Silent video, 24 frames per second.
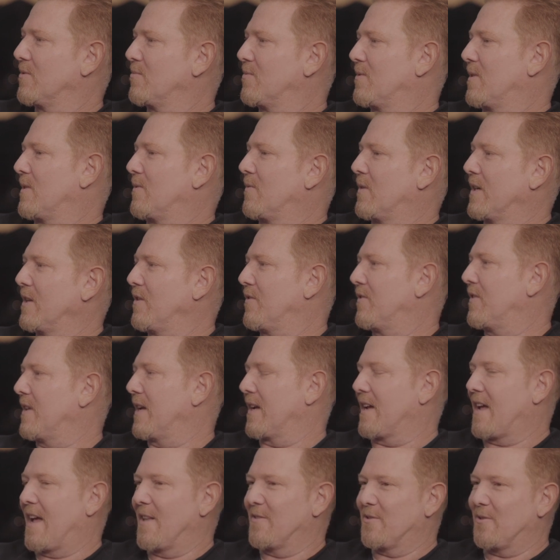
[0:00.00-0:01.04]
well, what do you
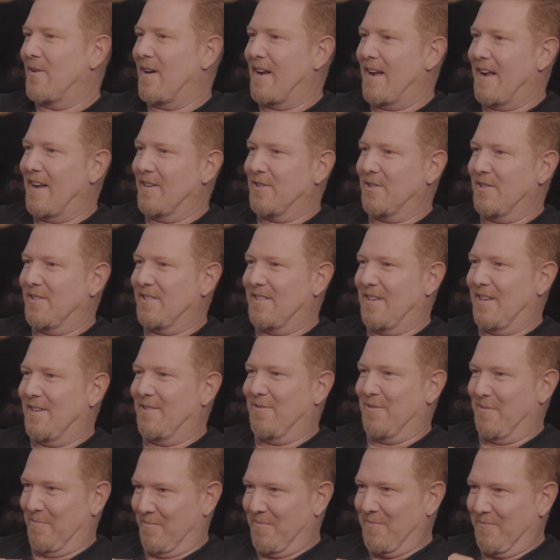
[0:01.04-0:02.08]
think? And so I actually said
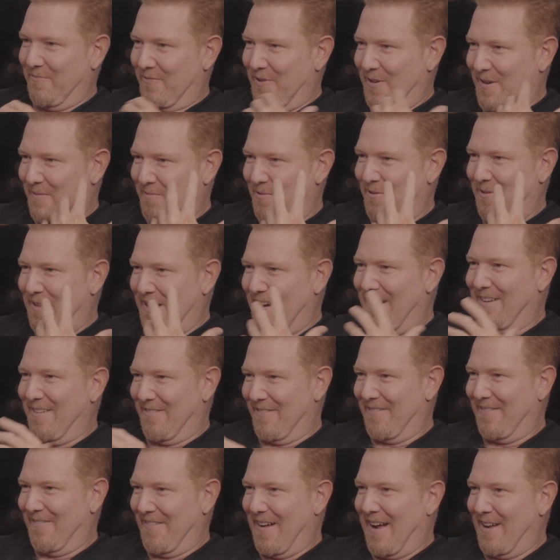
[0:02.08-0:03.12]
to him, for him to relate,
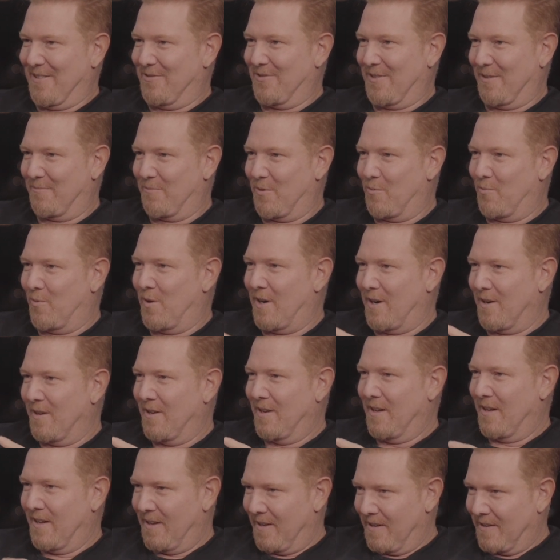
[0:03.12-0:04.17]
I said, well, what?
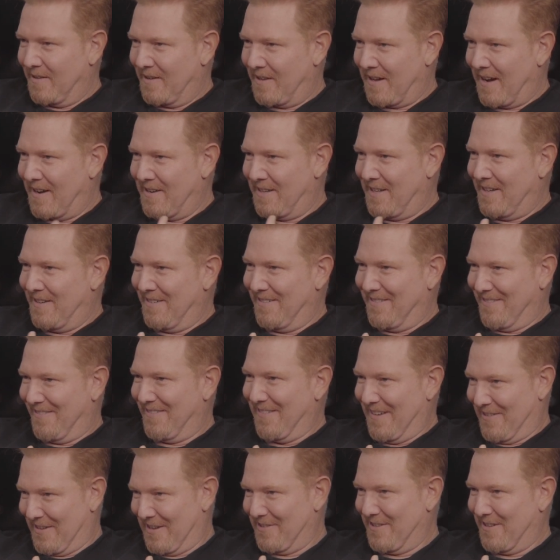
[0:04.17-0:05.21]
God didn't,
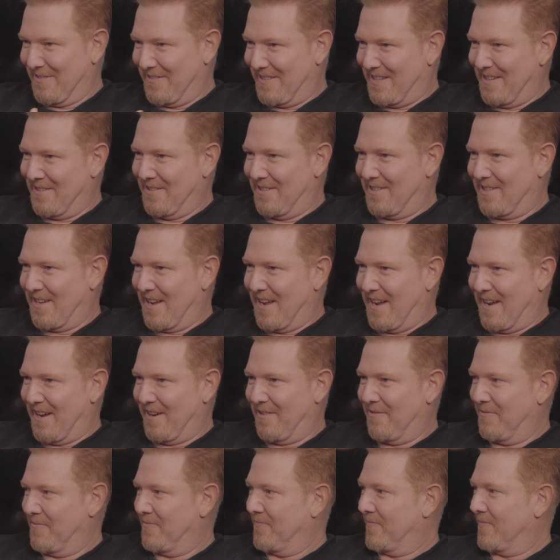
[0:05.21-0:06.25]
as I said, didn't
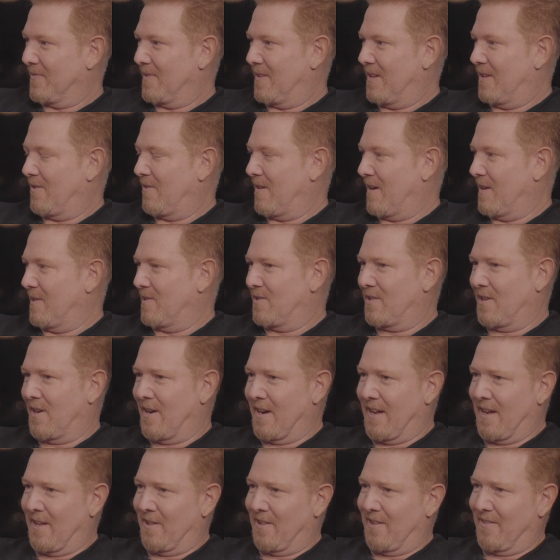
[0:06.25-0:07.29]
say he created sun
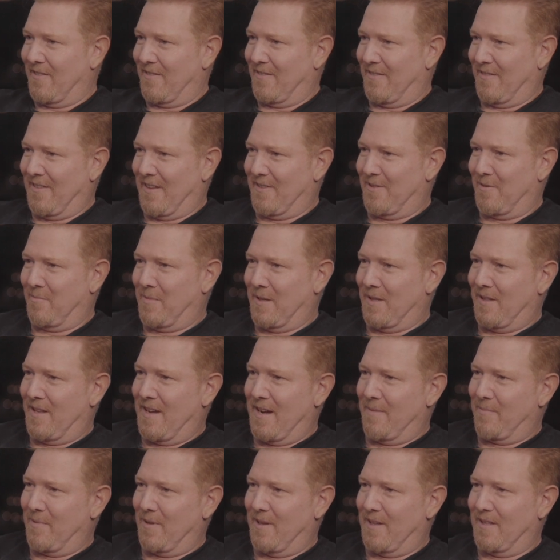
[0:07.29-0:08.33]
and let there be
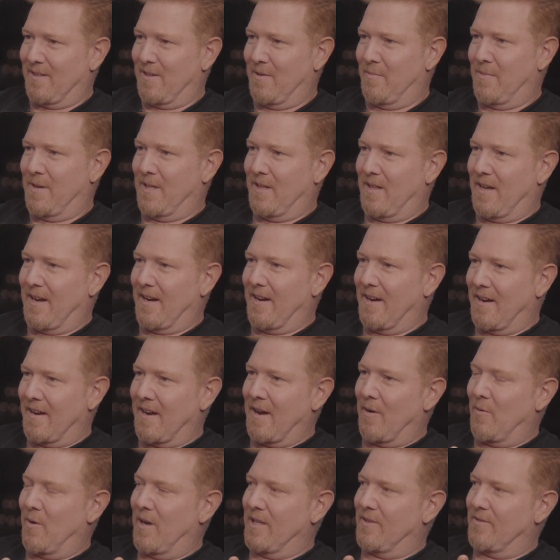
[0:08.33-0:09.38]
light, but let there be light.
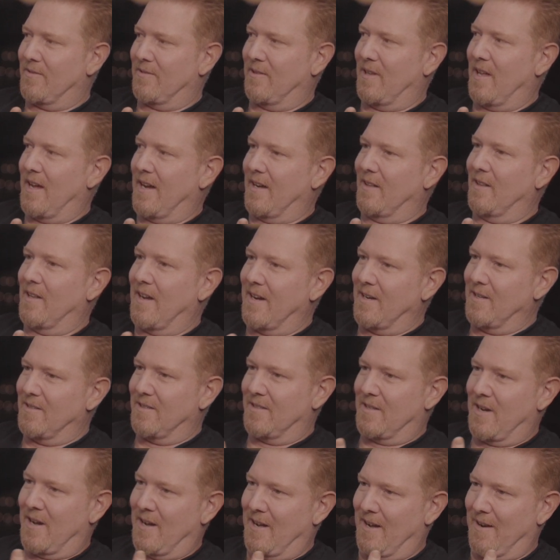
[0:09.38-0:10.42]
Now, what's light? Light is
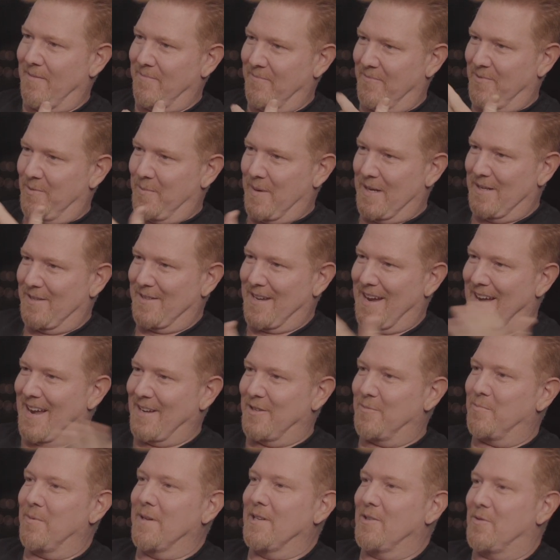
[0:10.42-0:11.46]
time. Space. I
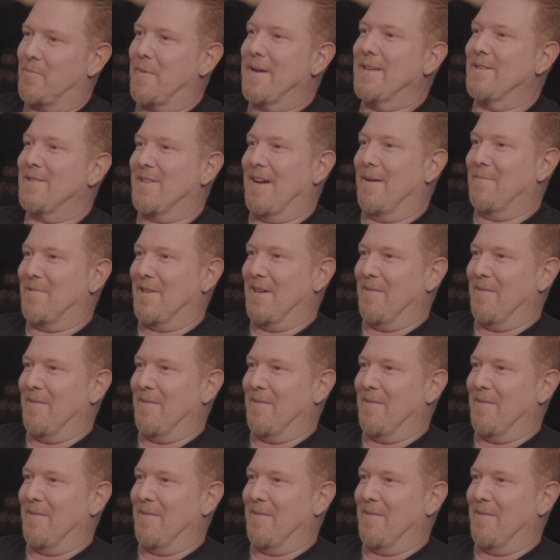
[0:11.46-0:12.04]
explained space-time to